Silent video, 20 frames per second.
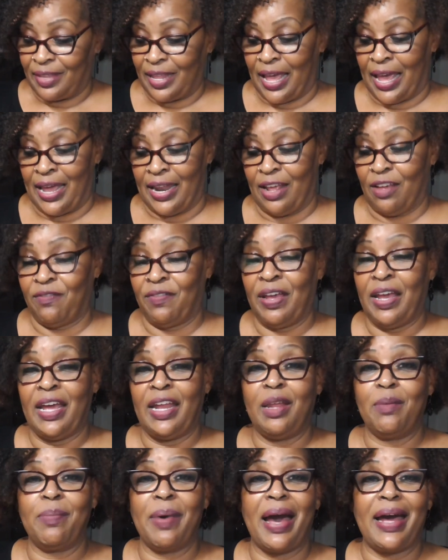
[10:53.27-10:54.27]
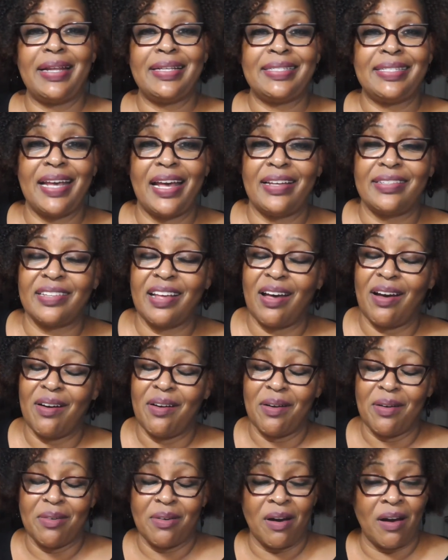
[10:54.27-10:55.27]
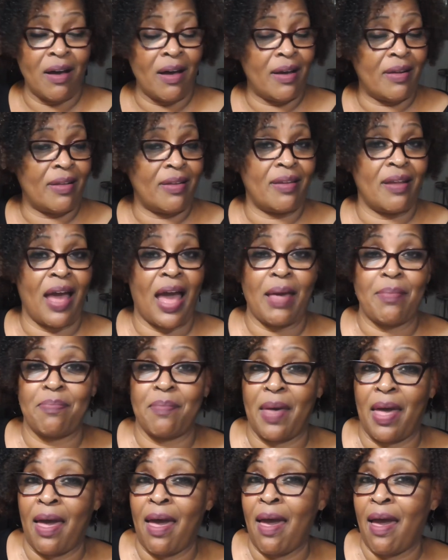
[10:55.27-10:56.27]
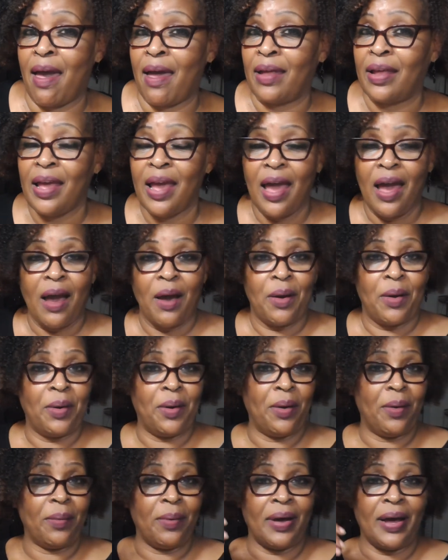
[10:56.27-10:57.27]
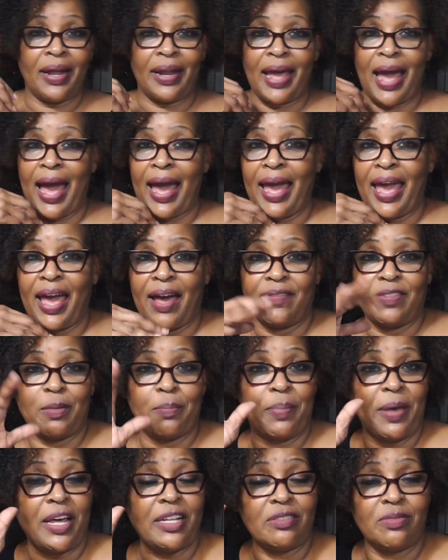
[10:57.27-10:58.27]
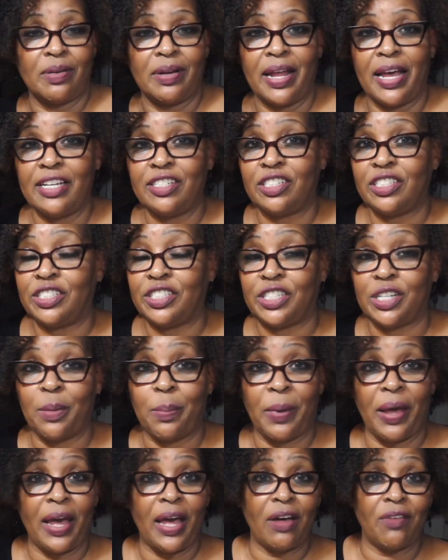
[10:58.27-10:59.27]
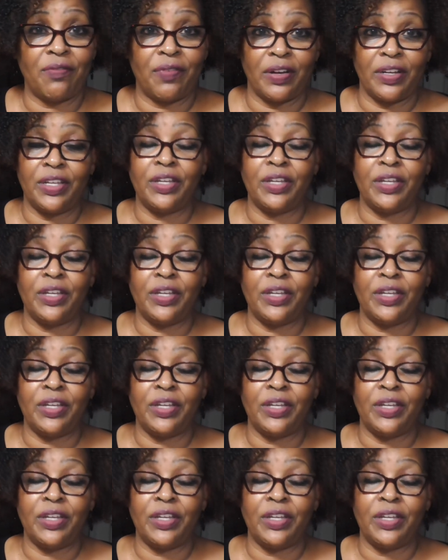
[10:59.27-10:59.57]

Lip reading: And if anybody says, oh, honey, not mine. Oh, honey, I have the best relationship ever.